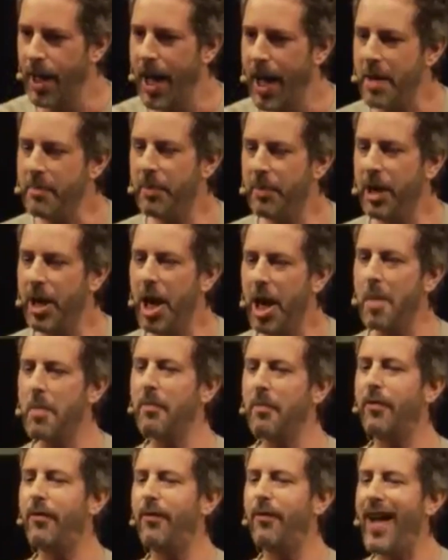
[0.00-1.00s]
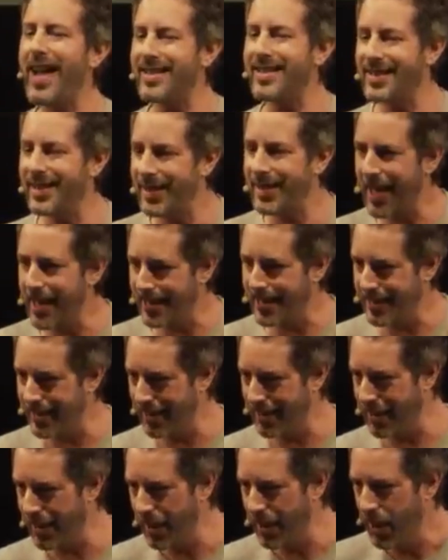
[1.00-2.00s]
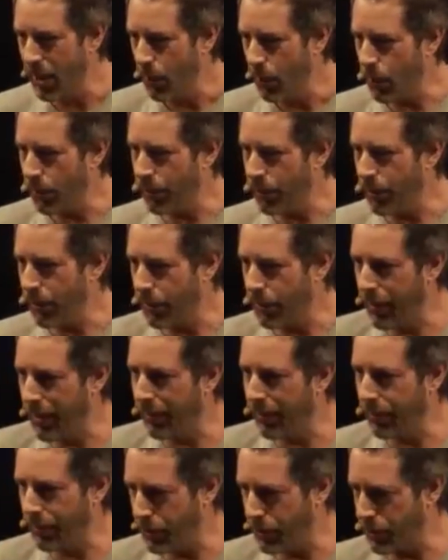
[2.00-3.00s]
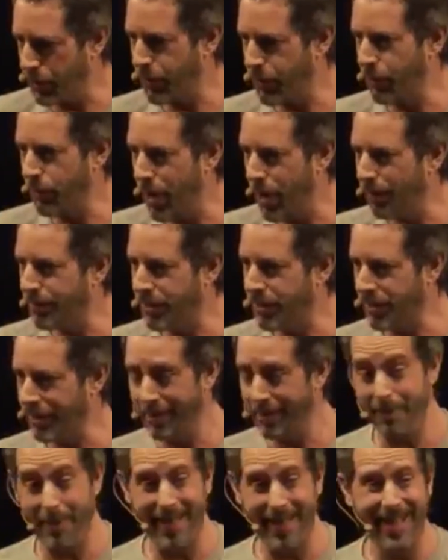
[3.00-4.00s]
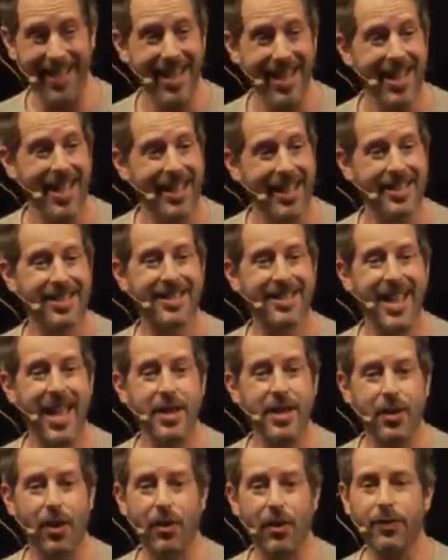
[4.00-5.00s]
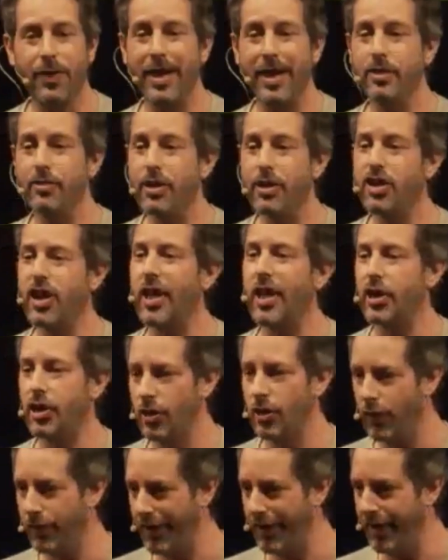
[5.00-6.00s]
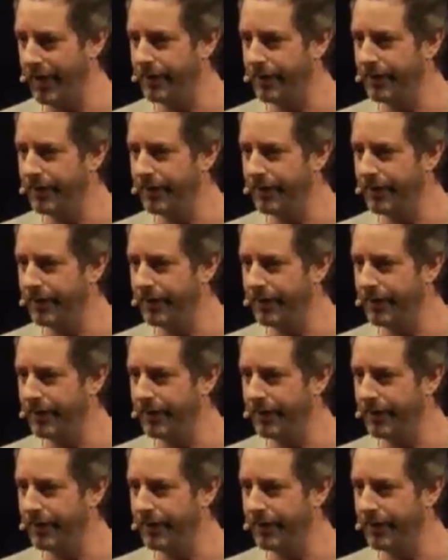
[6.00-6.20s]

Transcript: and become fascinated with the thing that just erupted in me instead of in rejection of it.